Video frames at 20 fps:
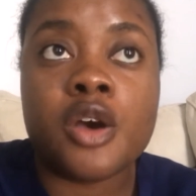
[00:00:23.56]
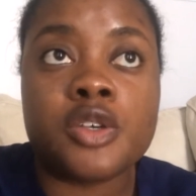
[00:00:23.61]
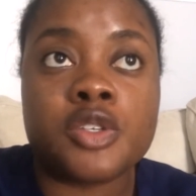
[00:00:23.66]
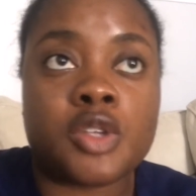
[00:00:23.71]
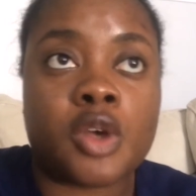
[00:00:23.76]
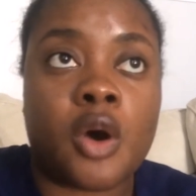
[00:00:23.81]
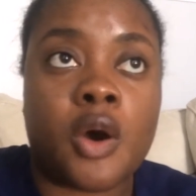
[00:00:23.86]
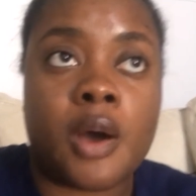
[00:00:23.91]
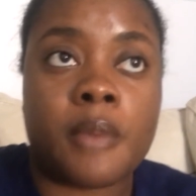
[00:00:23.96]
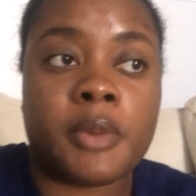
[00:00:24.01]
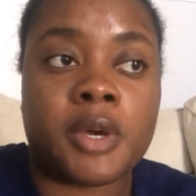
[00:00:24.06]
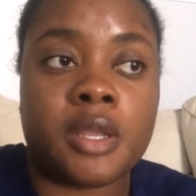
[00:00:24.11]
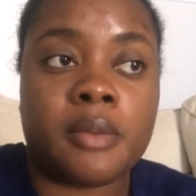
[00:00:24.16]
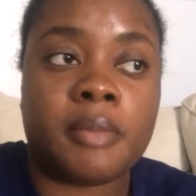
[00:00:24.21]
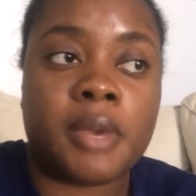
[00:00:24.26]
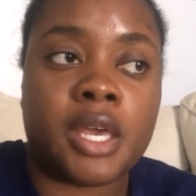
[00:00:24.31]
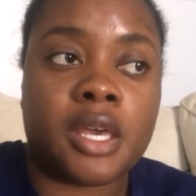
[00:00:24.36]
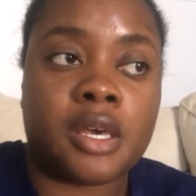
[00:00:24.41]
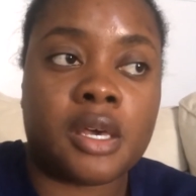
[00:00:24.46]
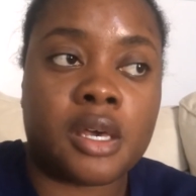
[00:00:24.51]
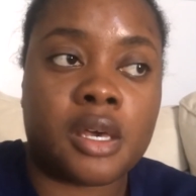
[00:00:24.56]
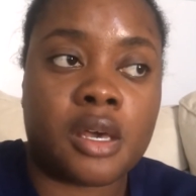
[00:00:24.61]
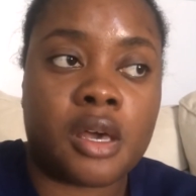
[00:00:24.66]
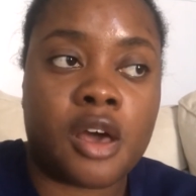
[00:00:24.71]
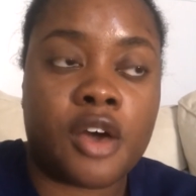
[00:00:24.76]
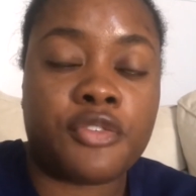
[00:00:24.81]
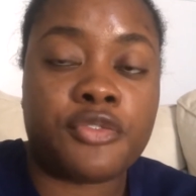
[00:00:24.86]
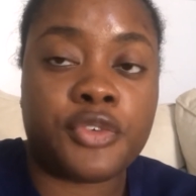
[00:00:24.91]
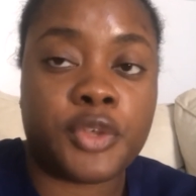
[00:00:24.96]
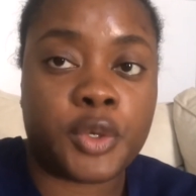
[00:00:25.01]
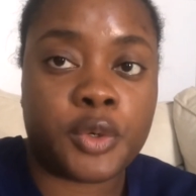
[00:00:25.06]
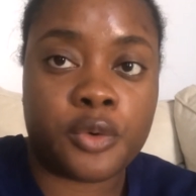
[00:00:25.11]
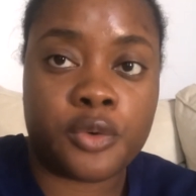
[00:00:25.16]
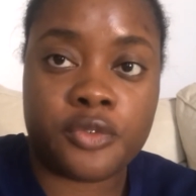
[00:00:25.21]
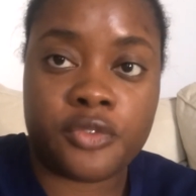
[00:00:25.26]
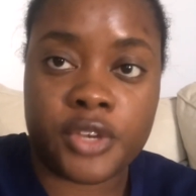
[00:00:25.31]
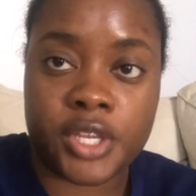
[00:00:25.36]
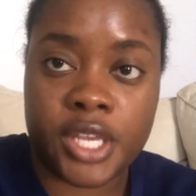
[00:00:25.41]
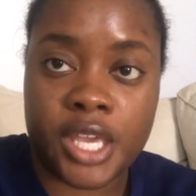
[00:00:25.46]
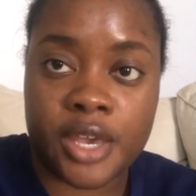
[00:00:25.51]
So I'm going to make a few
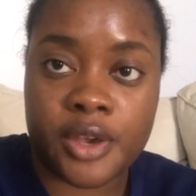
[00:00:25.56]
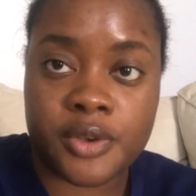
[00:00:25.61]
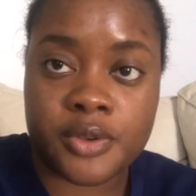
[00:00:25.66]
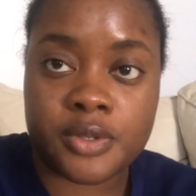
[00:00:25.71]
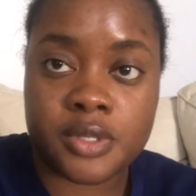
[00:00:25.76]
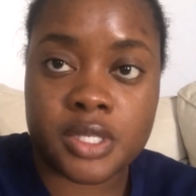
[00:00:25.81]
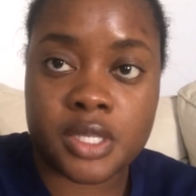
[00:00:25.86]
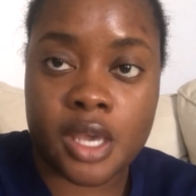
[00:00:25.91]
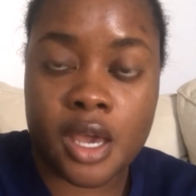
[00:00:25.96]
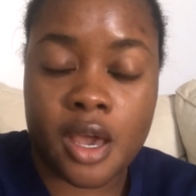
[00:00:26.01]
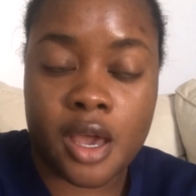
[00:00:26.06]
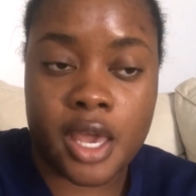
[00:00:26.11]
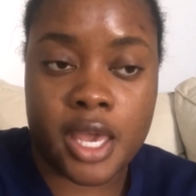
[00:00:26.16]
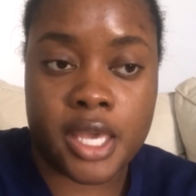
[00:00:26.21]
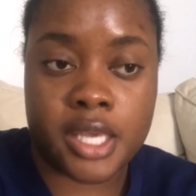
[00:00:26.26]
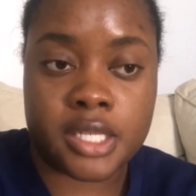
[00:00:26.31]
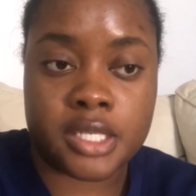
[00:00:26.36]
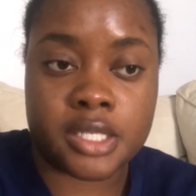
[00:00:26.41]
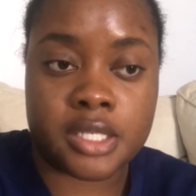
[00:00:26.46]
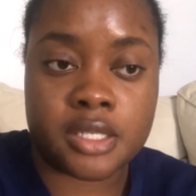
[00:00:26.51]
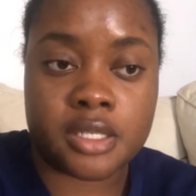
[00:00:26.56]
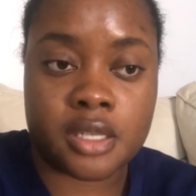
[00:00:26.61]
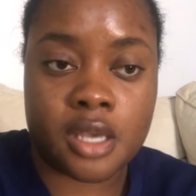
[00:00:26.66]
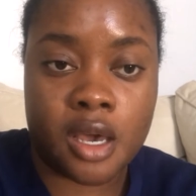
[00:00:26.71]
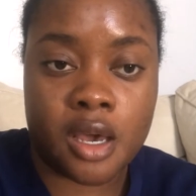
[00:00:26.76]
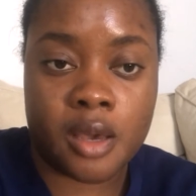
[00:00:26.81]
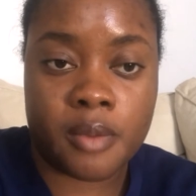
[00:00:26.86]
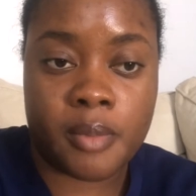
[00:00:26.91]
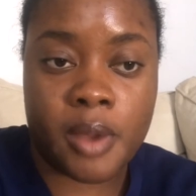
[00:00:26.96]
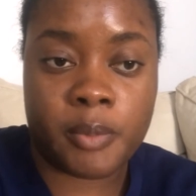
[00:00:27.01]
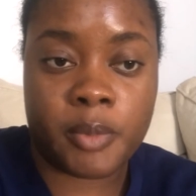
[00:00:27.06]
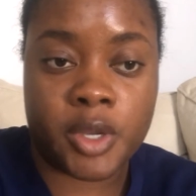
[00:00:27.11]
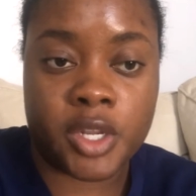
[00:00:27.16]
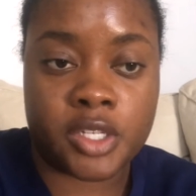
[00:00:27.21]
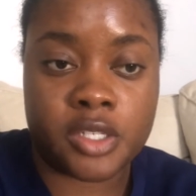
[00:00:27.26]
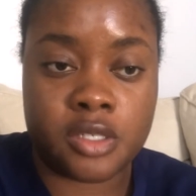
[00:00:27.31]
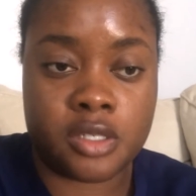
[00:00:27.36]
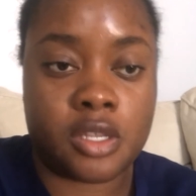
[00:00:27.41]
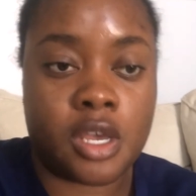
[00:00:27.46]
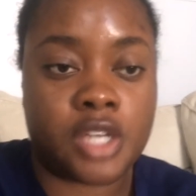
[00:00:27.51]
videos, and I'm
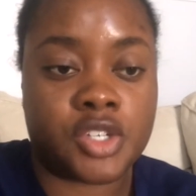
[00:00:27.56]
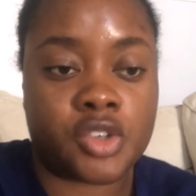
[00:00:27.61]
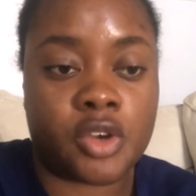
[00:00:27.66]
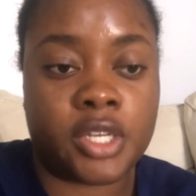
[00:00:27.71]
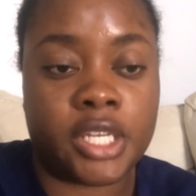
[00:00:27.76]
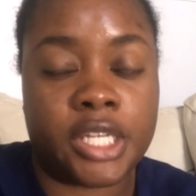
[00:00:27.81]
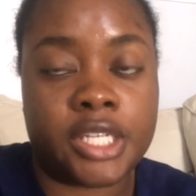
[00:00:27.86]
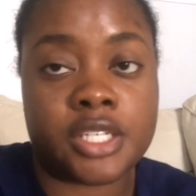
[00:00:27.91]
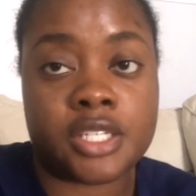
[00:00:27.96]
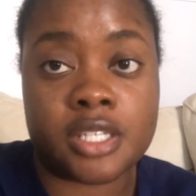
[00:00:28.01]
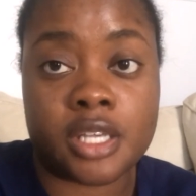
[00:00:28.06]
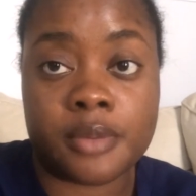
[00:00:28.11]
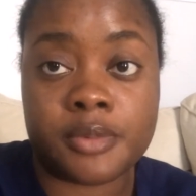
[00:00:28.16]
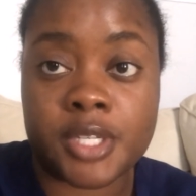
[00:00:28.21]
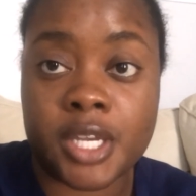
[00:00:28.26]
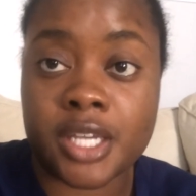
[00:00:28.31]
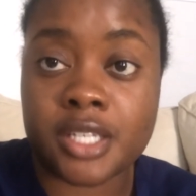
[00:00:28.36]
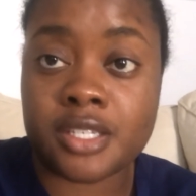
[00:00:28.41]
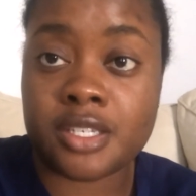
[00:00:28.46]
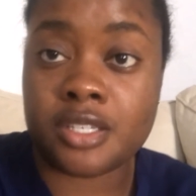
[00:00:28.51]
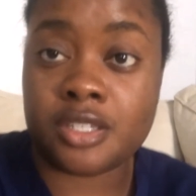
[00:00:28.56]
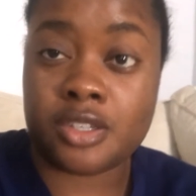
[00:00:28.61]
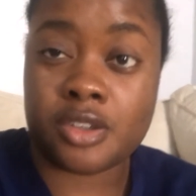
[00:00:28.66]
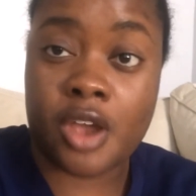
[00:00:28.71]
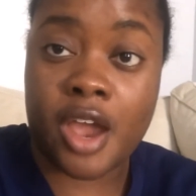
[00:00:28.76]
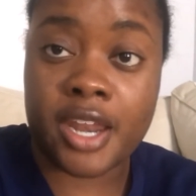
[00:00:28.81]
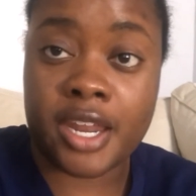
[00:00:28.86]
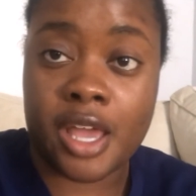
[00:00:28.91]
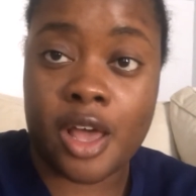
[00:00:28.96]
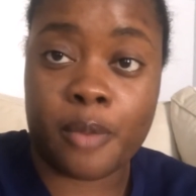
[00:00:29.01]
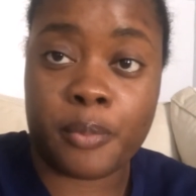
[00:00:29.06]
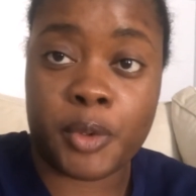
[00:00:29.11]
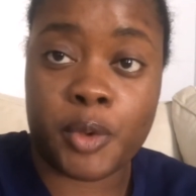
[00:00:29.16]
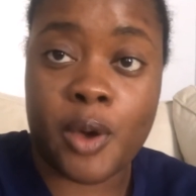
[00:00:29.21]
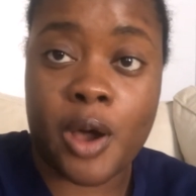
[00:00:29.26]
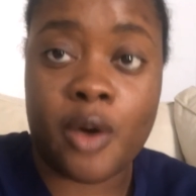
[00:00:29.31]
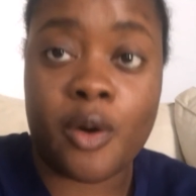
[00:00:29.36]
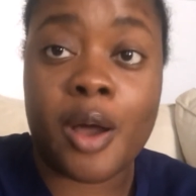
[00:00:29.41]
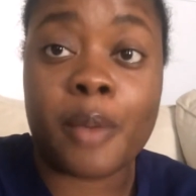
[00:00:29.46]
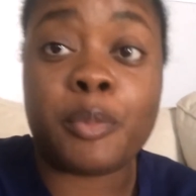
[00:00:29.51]
going to touch on each subject to kind of help
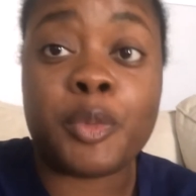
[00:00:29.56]
you out.